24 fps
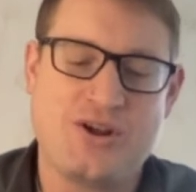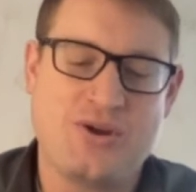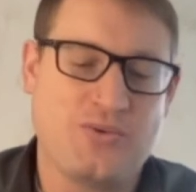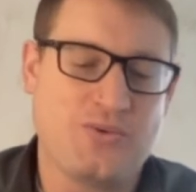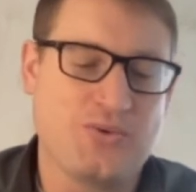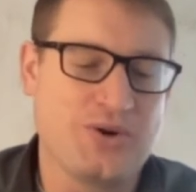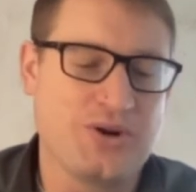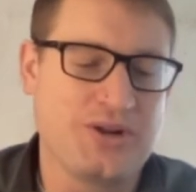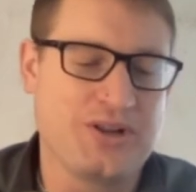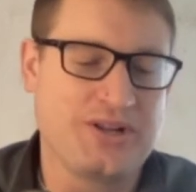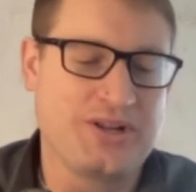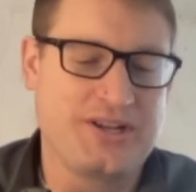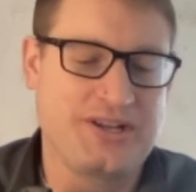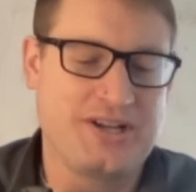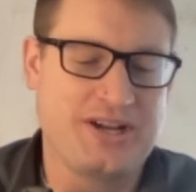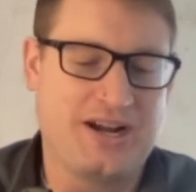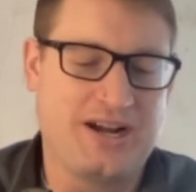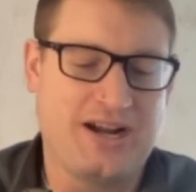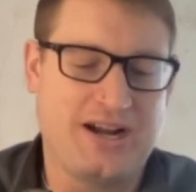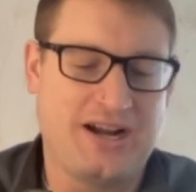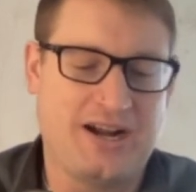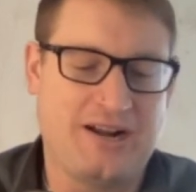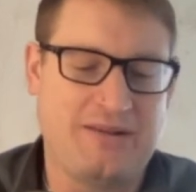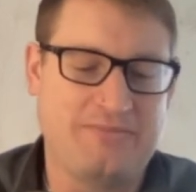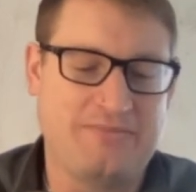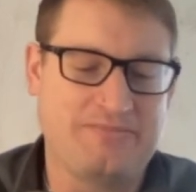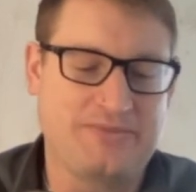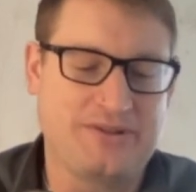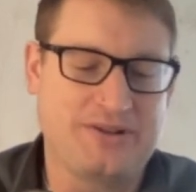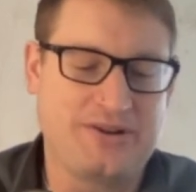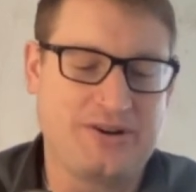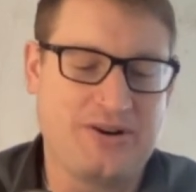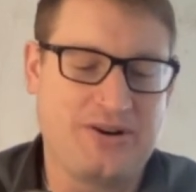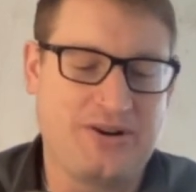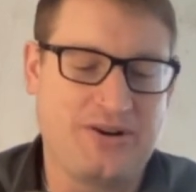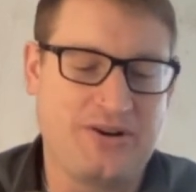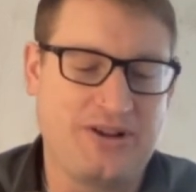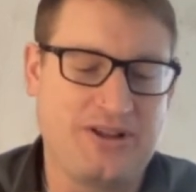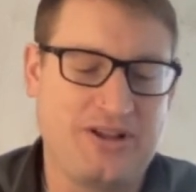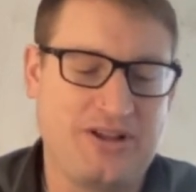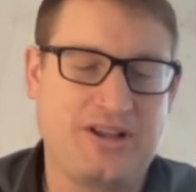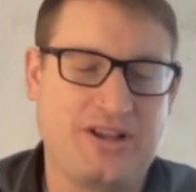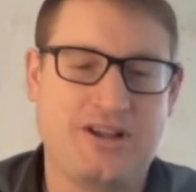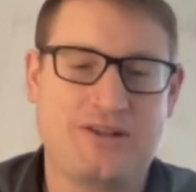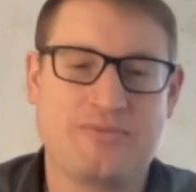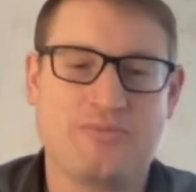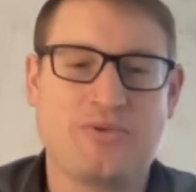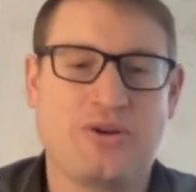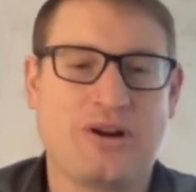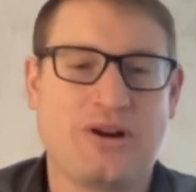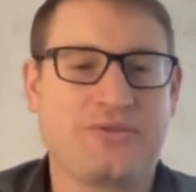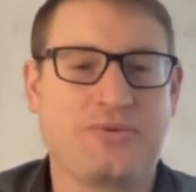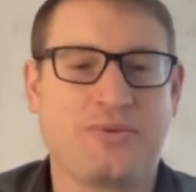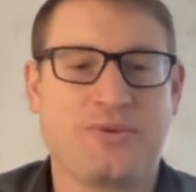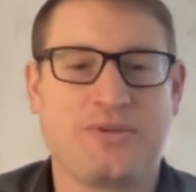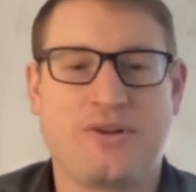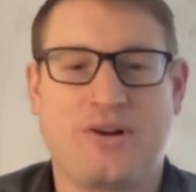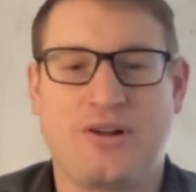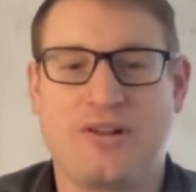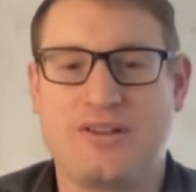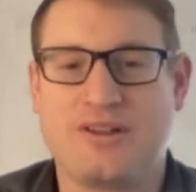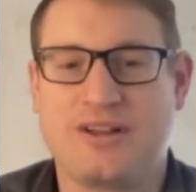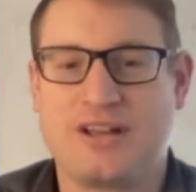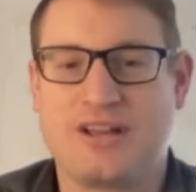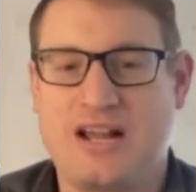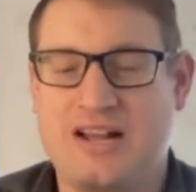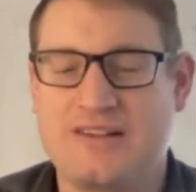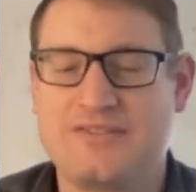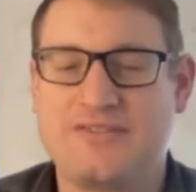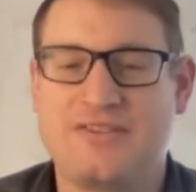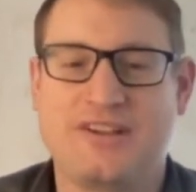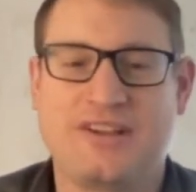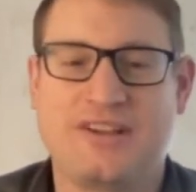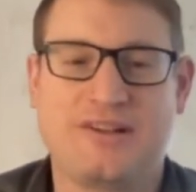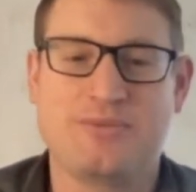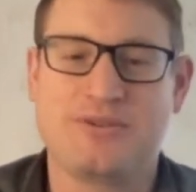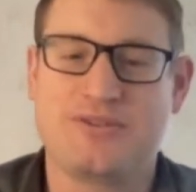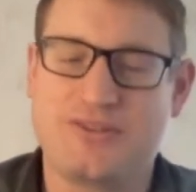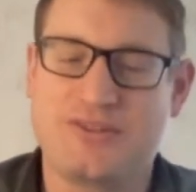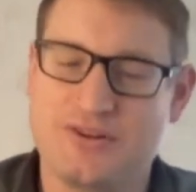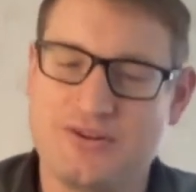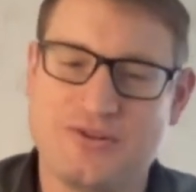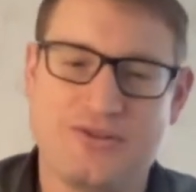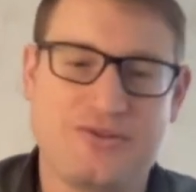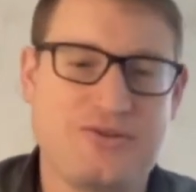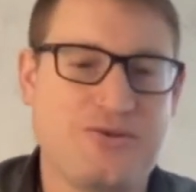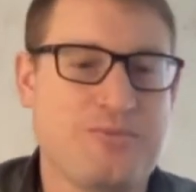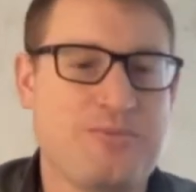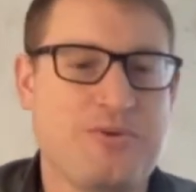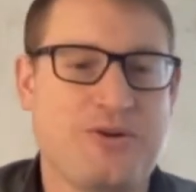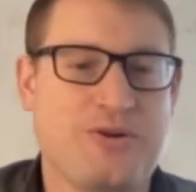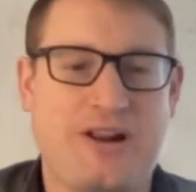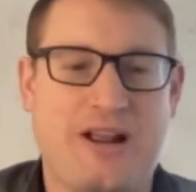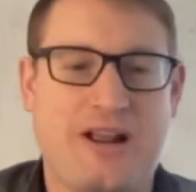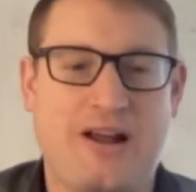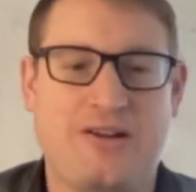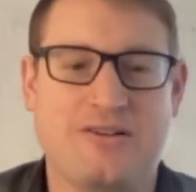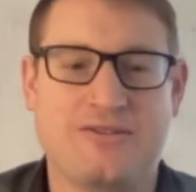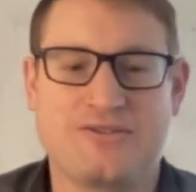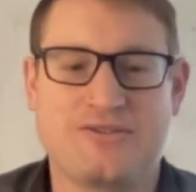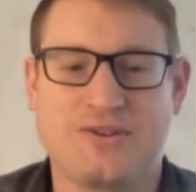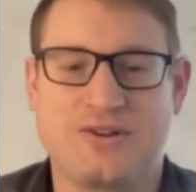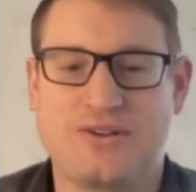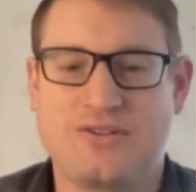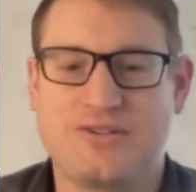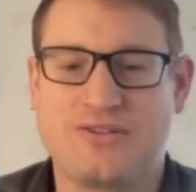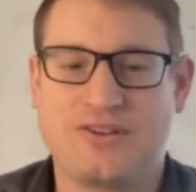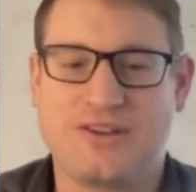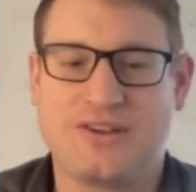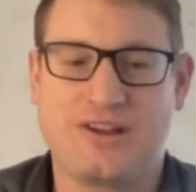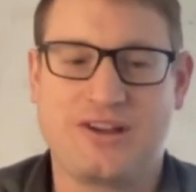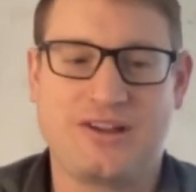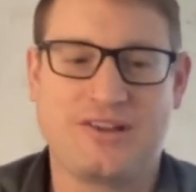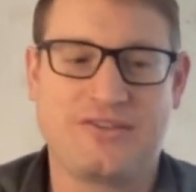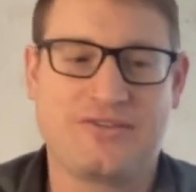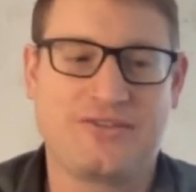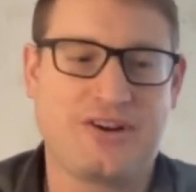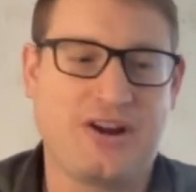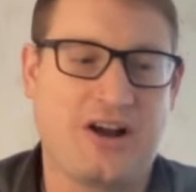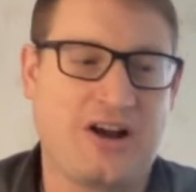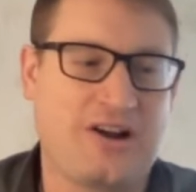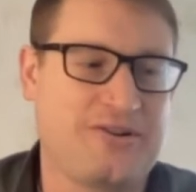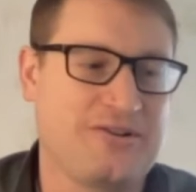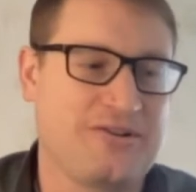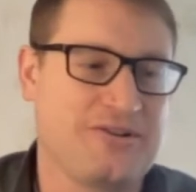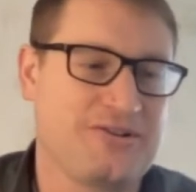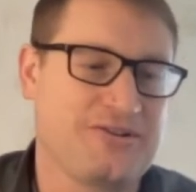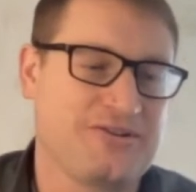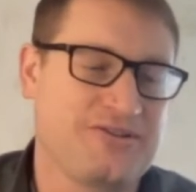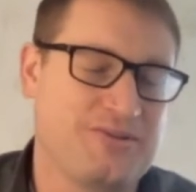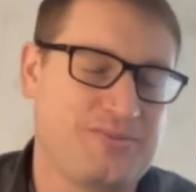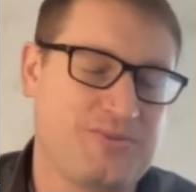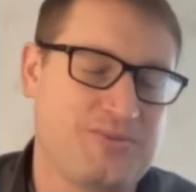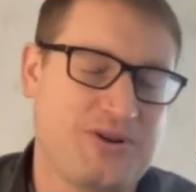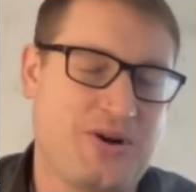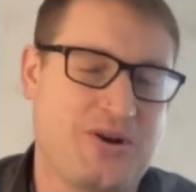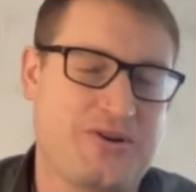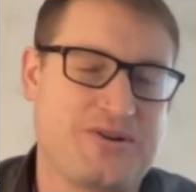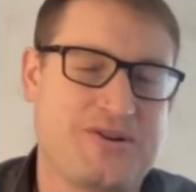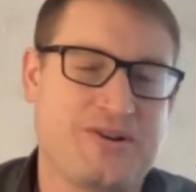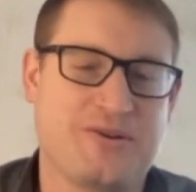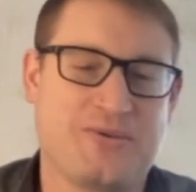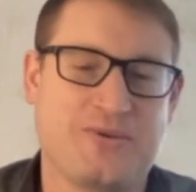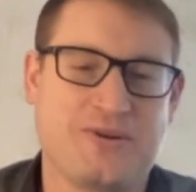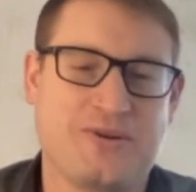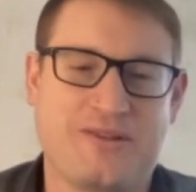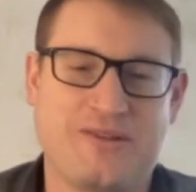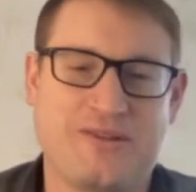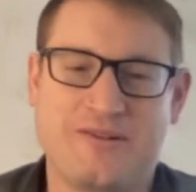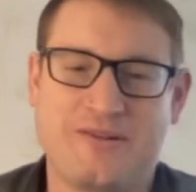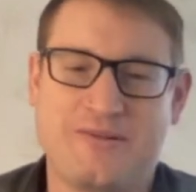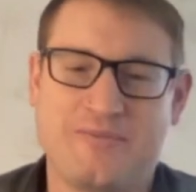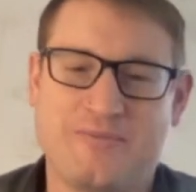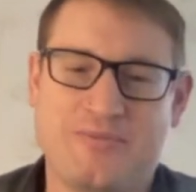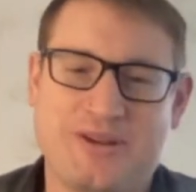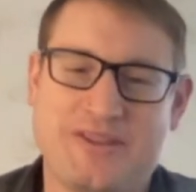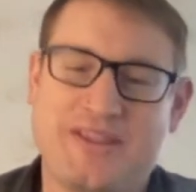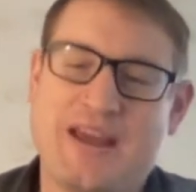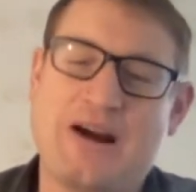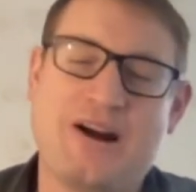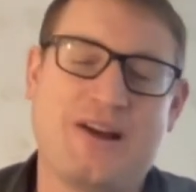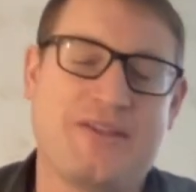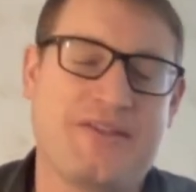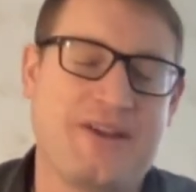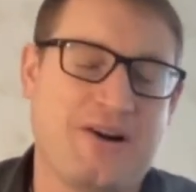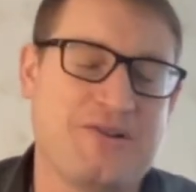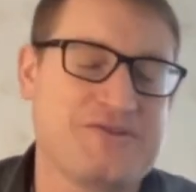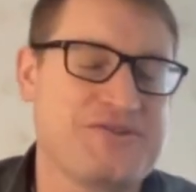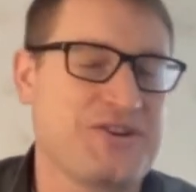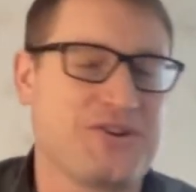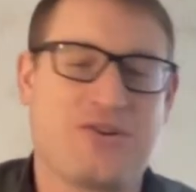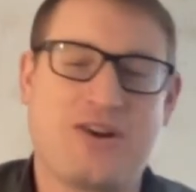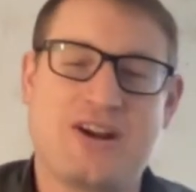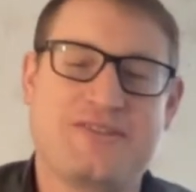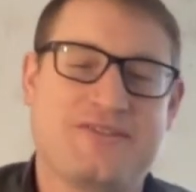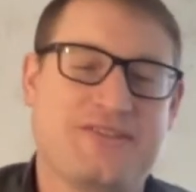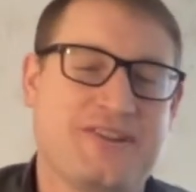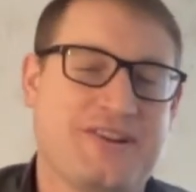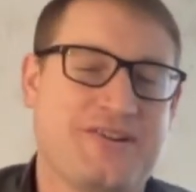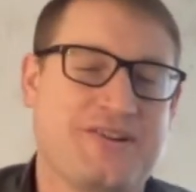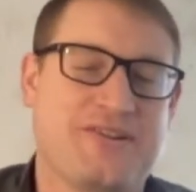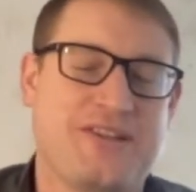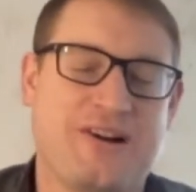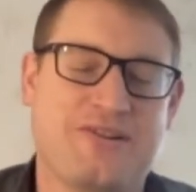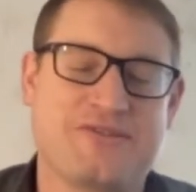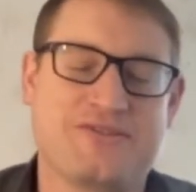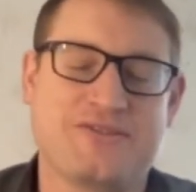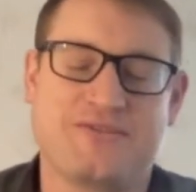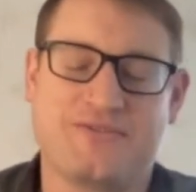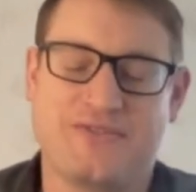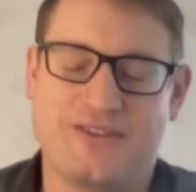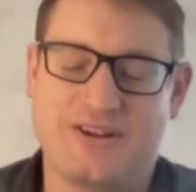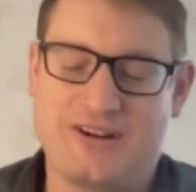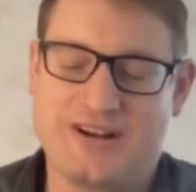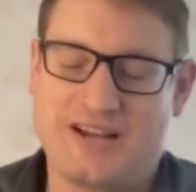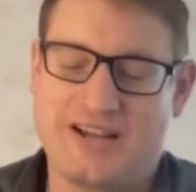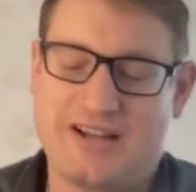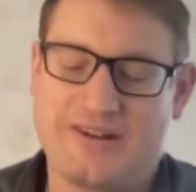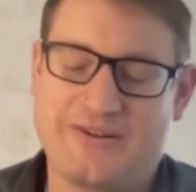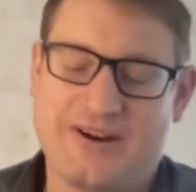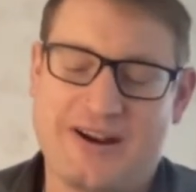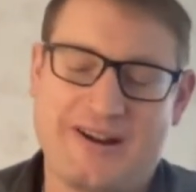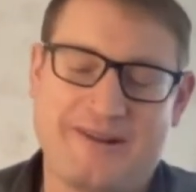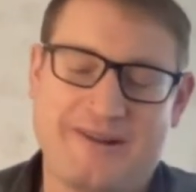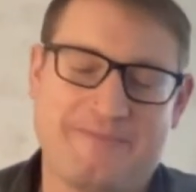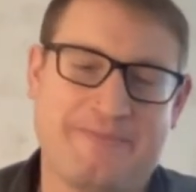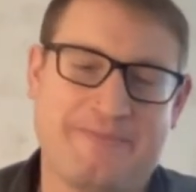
Really, impressed with all the content and material you put out. So it's an honor to be on here with you. But that was a great dinner. That was a fun night, right?